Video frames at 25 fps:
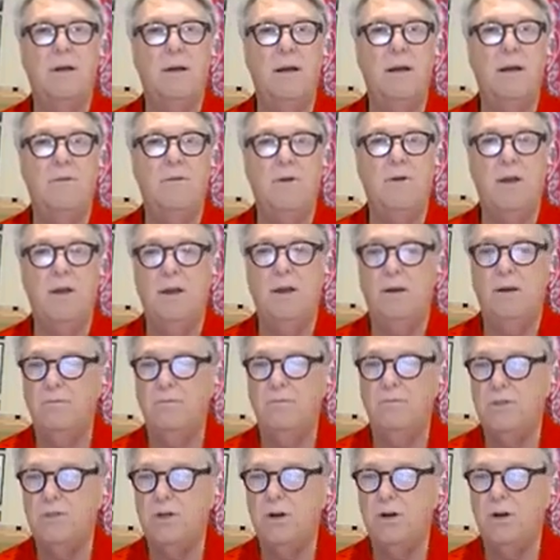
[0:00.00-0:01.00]
have a
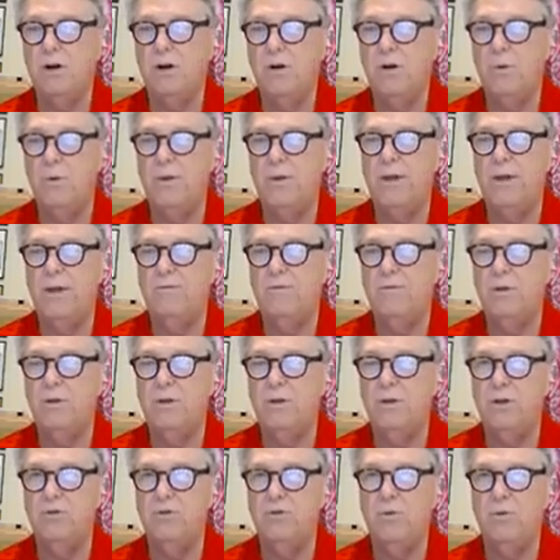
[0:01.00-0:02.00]
starter with a
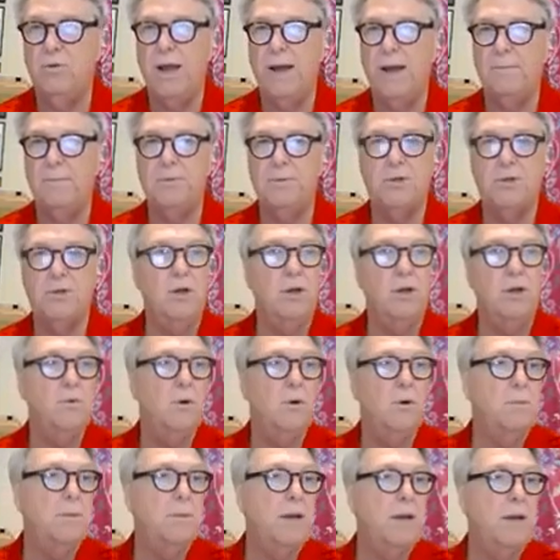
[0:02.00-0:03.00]
voltage ramp. So you
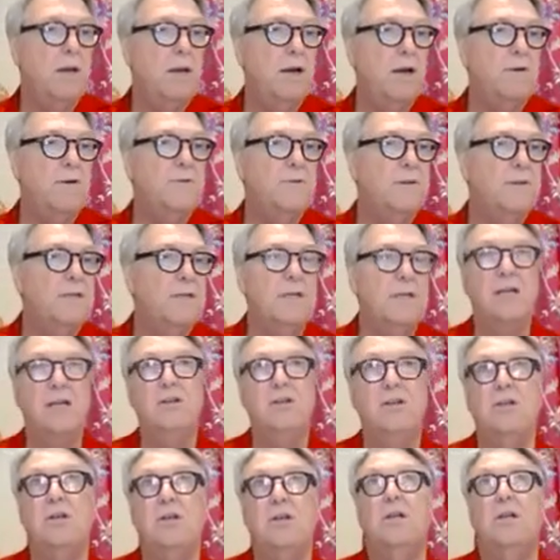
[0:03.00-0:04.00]
want to pay careful
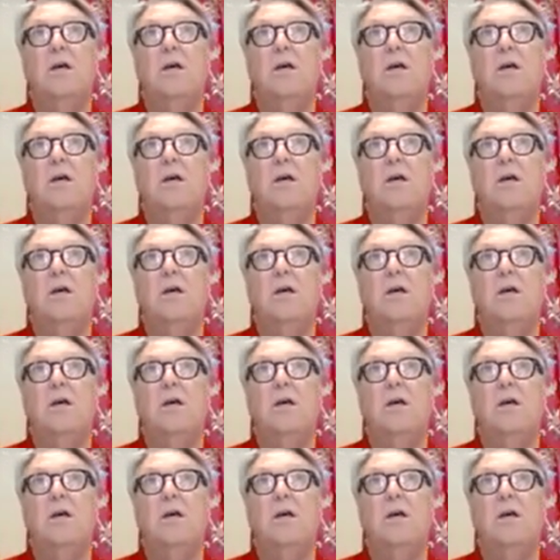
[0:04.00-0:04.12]
attention